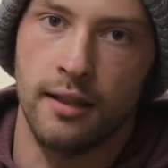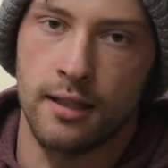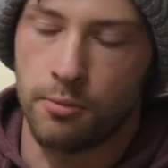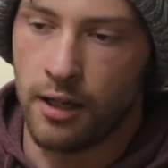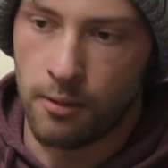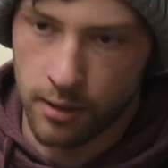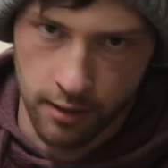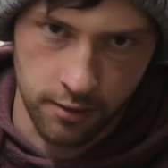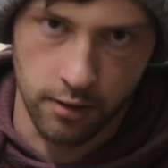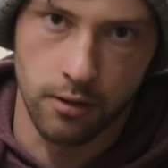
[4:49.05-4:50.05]
That's what I
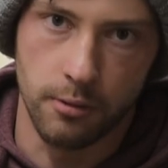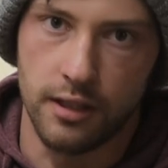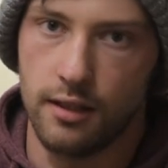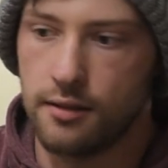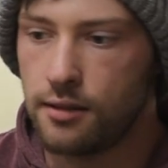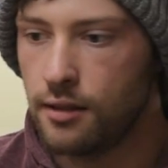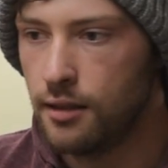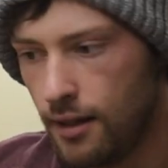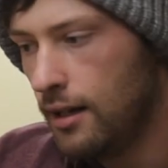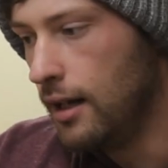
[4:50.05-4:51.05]
wanted to go with this.
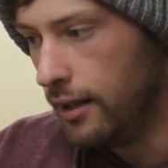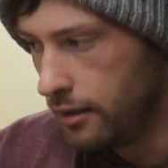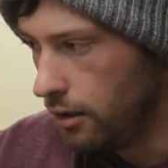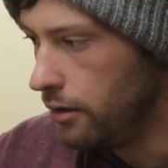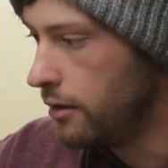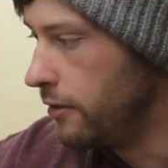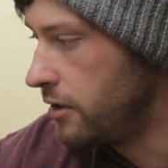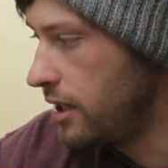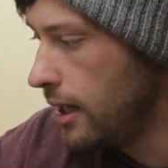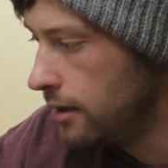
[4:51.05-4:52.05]
I like the look of the
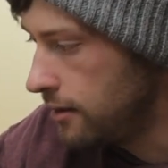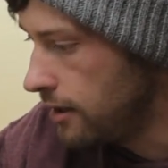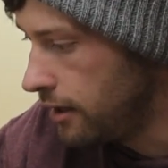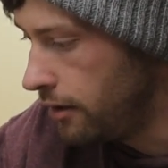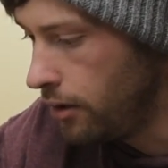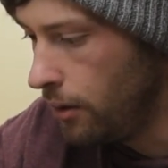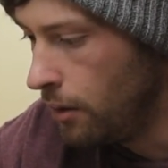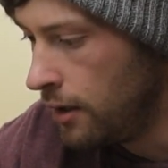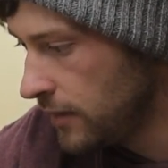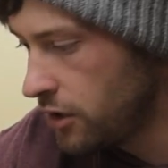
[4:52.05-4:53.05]
scale sled too.